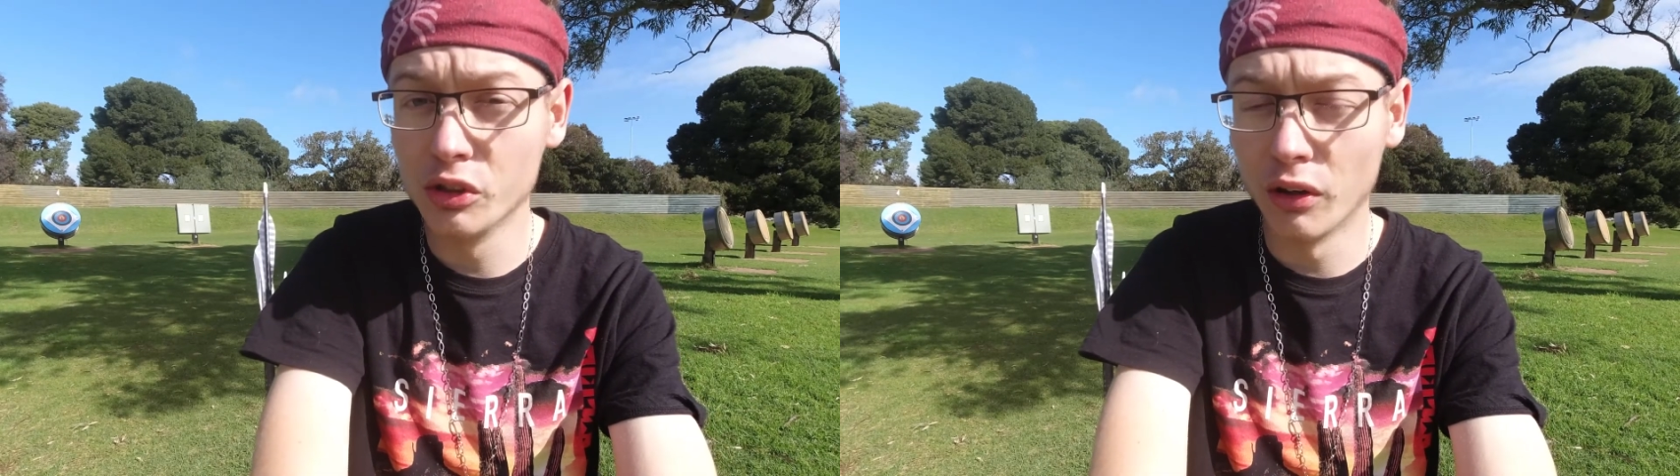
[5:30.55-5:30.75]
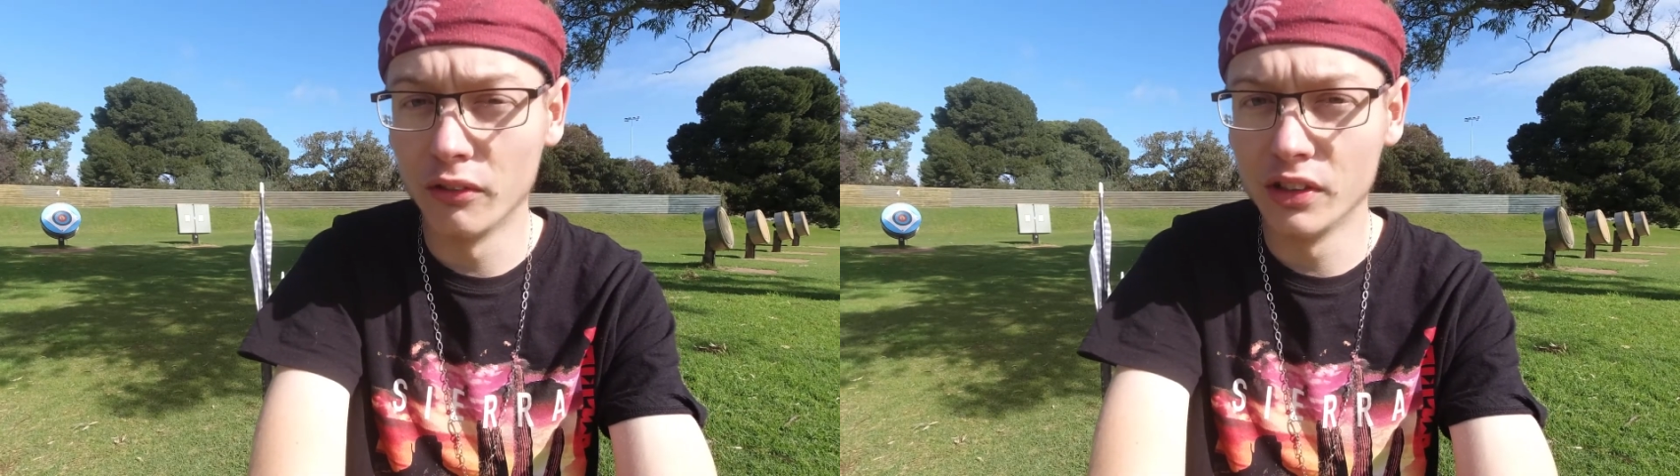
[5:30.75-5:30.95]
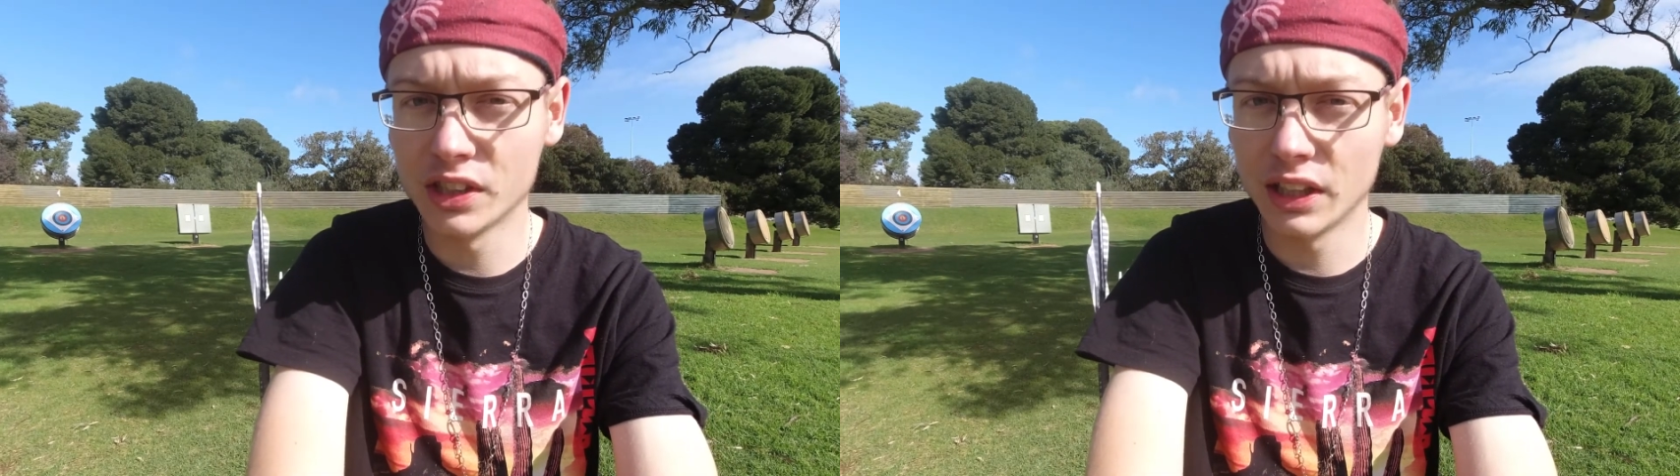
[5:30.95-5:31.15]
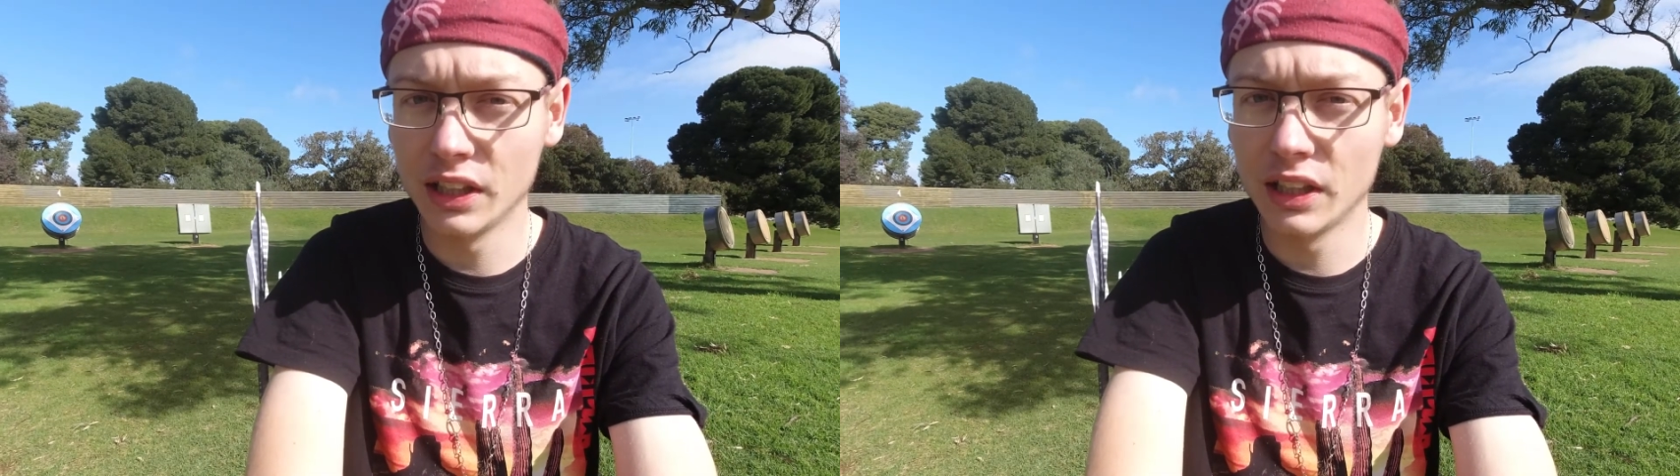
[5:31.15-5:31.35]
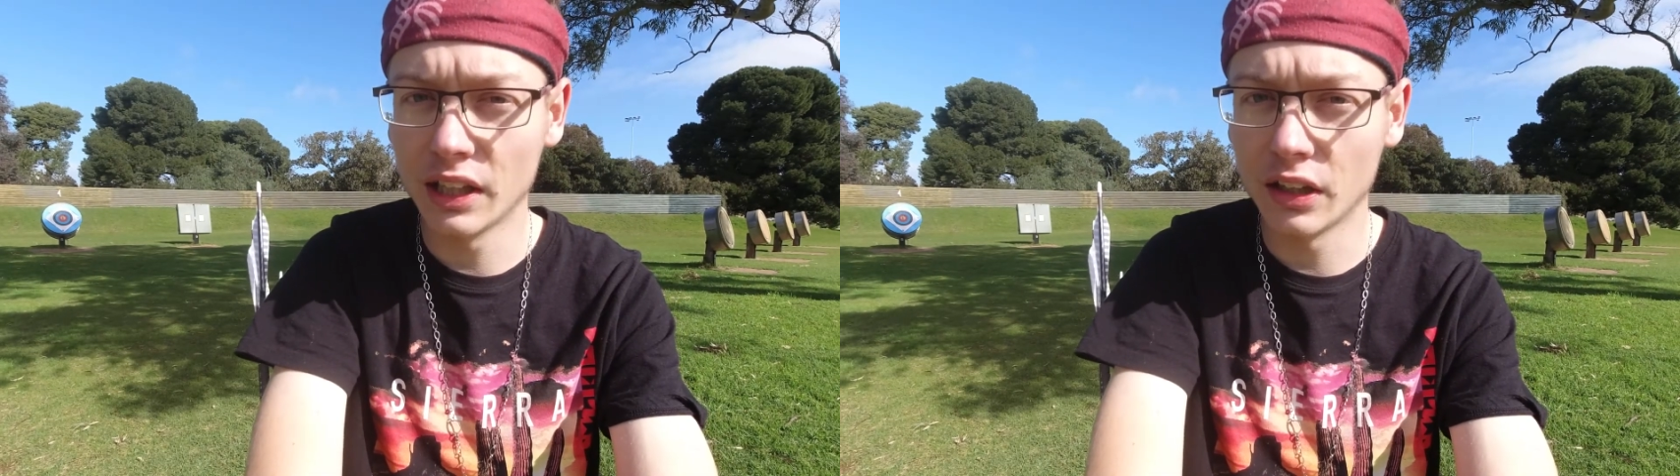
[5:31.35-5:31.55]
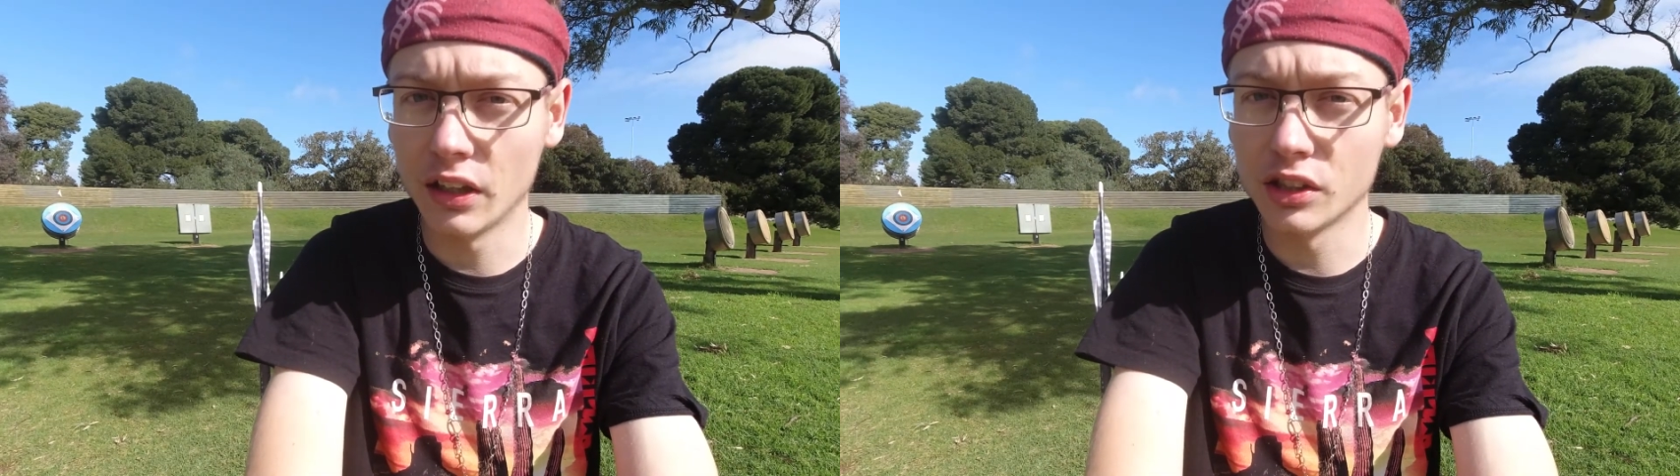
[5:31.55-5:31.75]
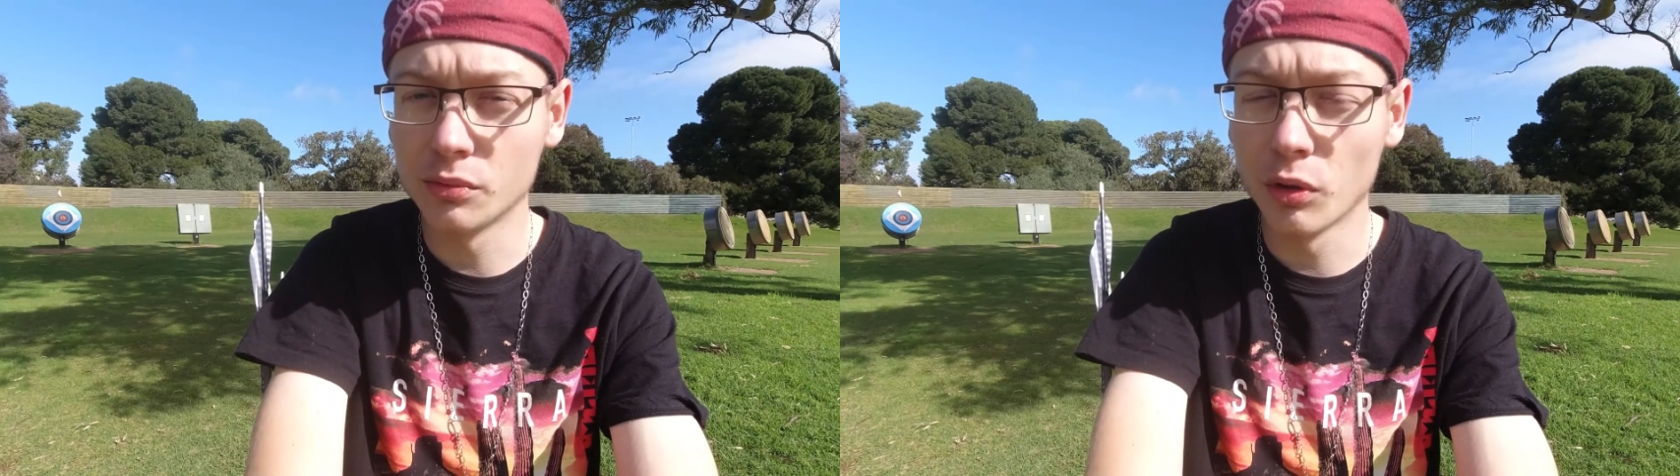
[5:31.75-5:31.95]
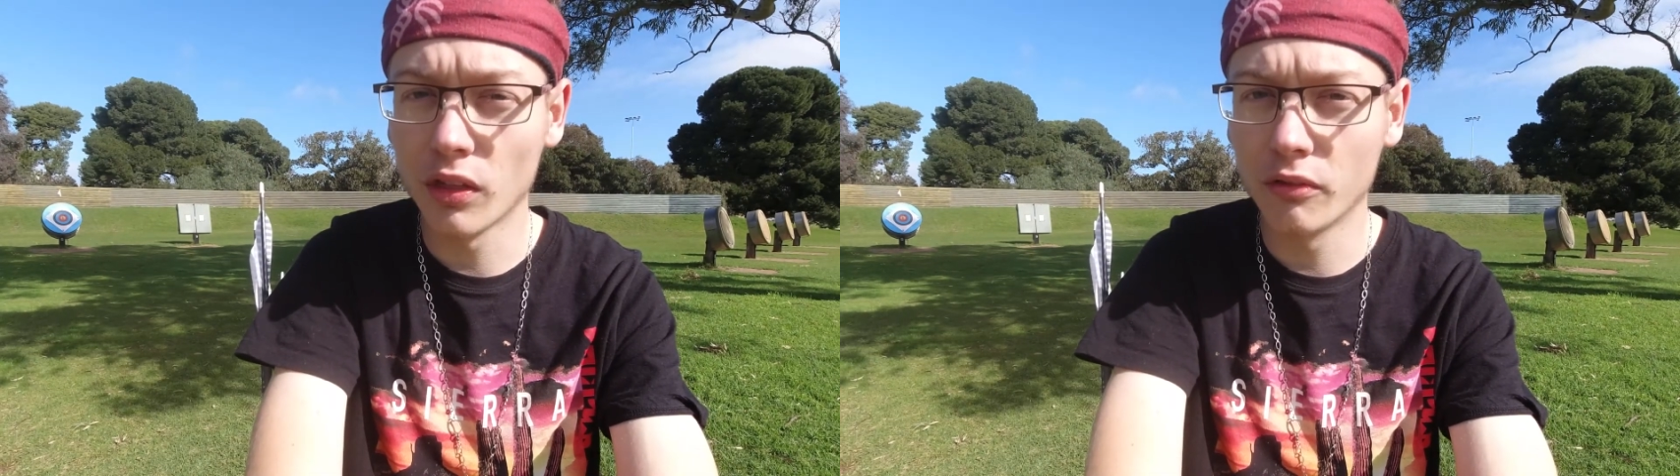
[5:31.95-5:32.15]
you obviously get a
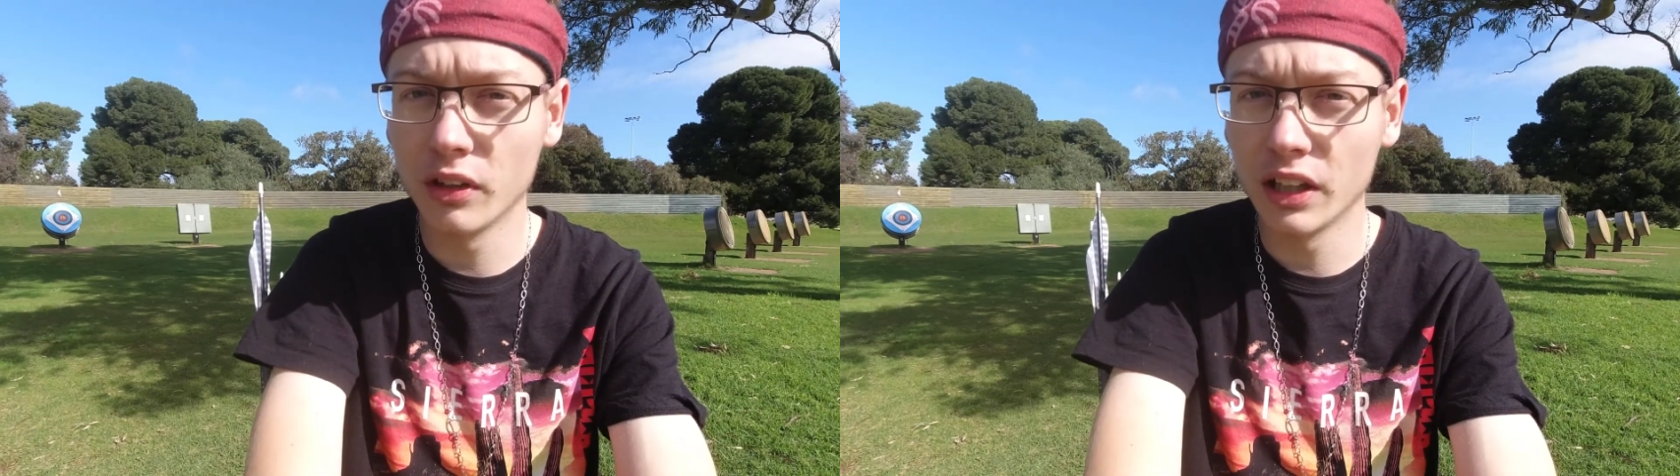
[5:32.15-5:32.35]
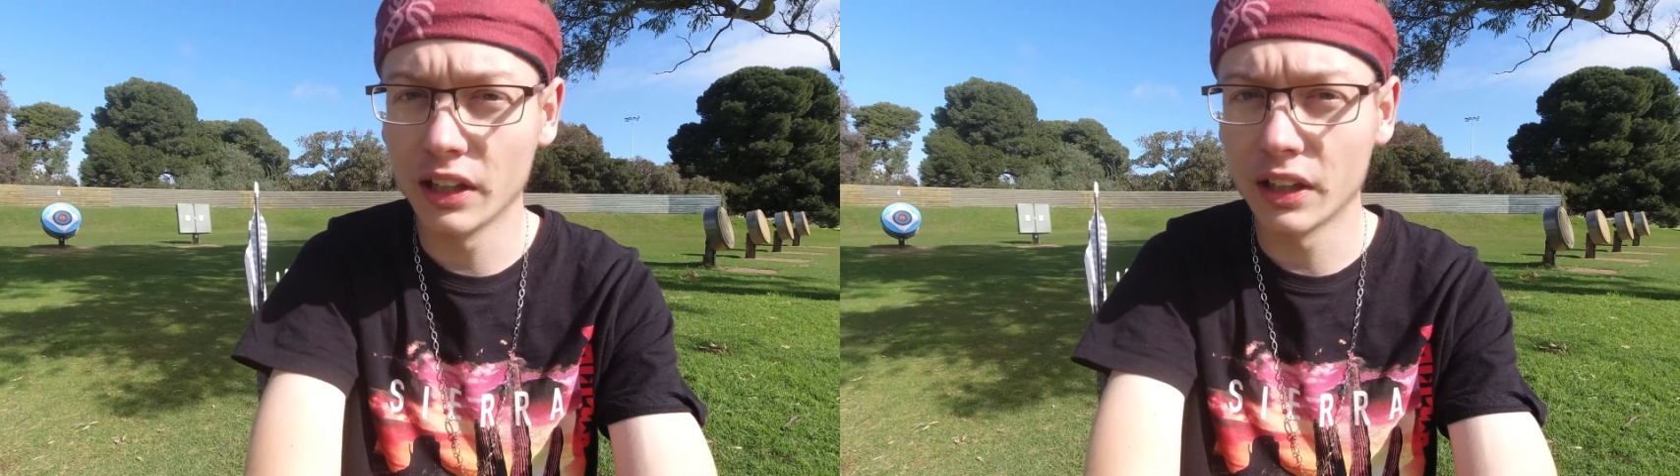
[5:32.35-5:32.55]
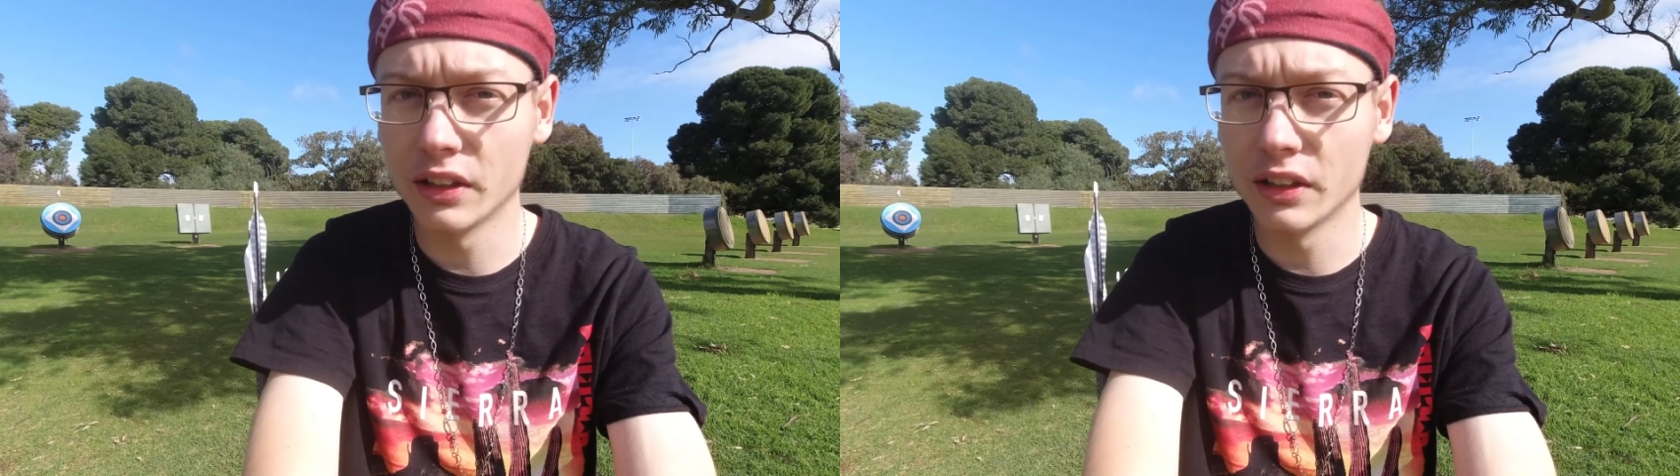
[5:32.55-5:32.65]
smoother feeling,